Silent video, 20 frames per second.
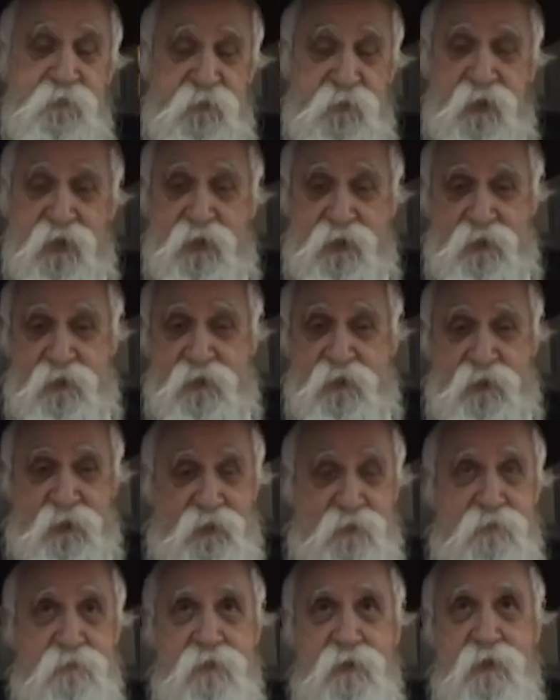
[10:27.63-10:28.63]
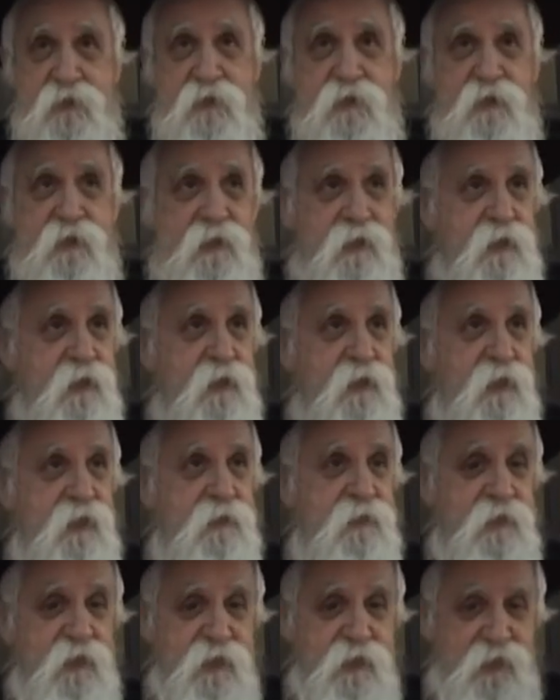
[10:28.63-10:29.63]
And he
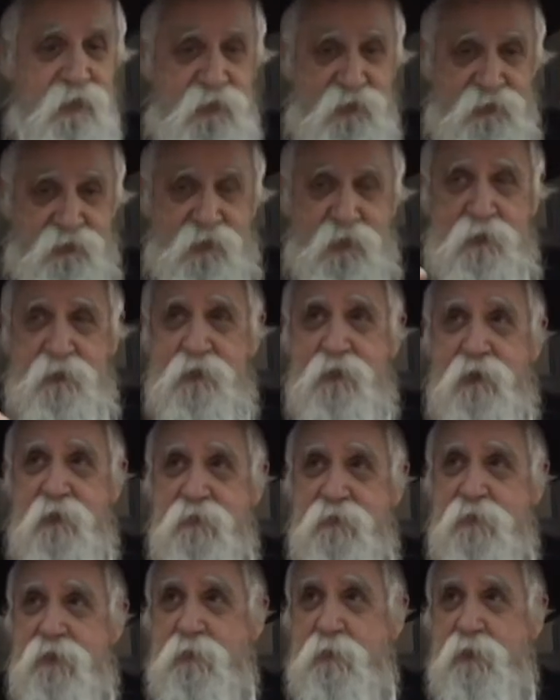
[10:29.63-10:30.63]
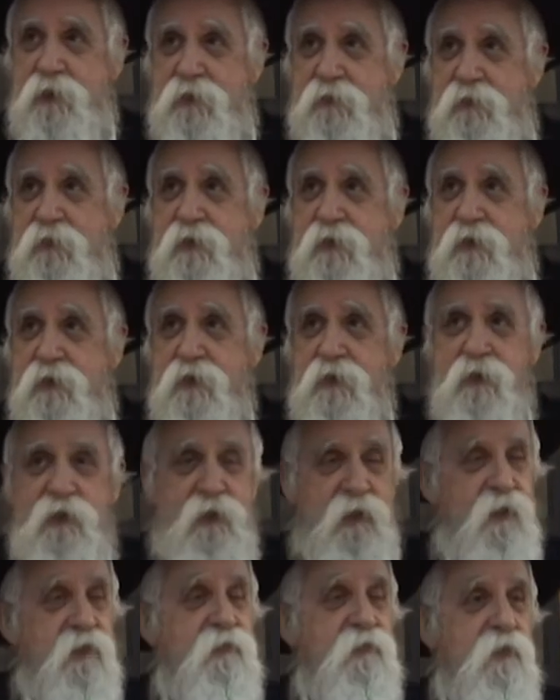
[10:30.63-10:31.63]
said that he's going over to Meron,
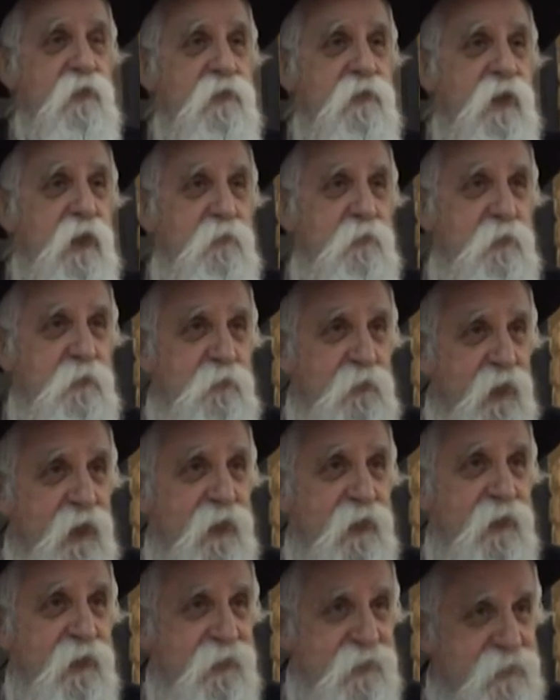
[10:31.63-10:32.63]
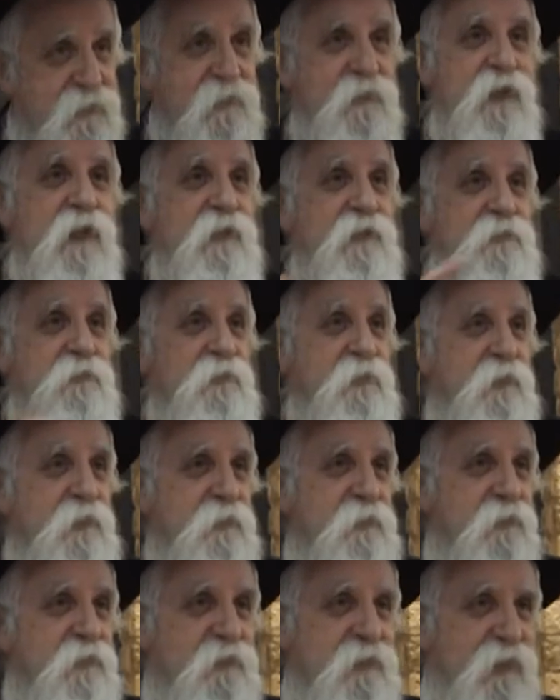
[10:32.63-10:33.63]
and he's not coming back until he hasn't brought
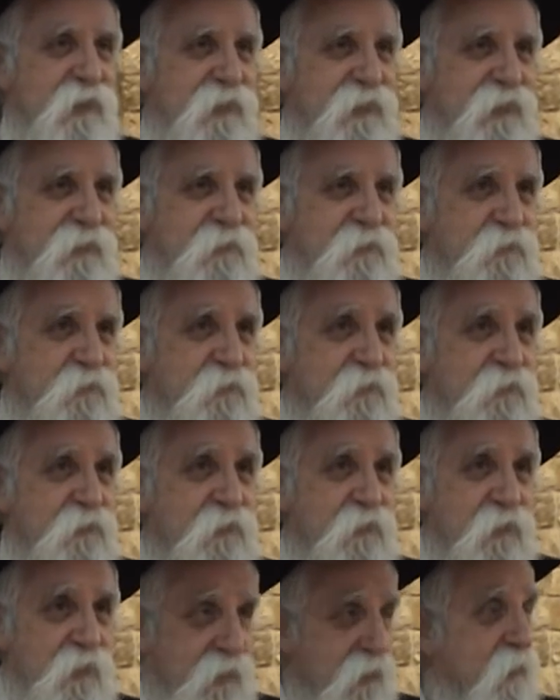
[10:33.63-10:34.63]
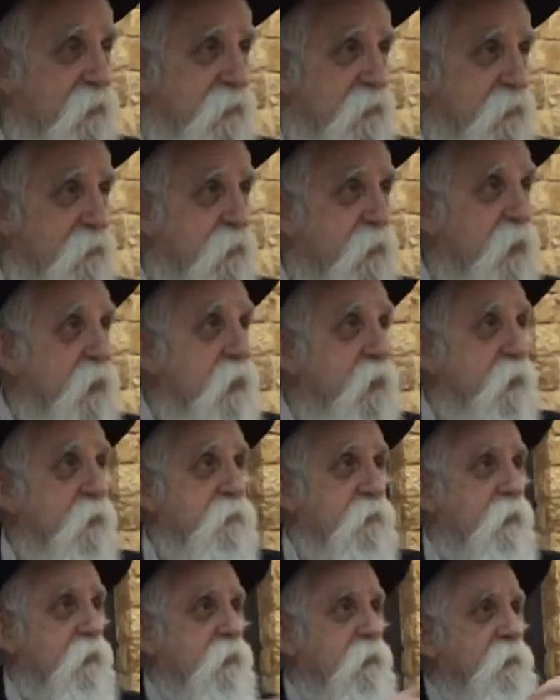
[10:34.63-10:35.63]
Mashiach. Yeah. And
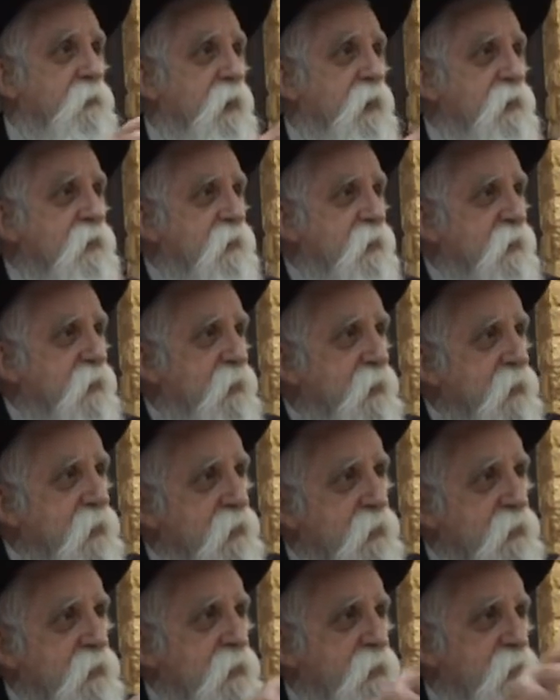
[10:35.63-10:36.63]
the whole Mazel that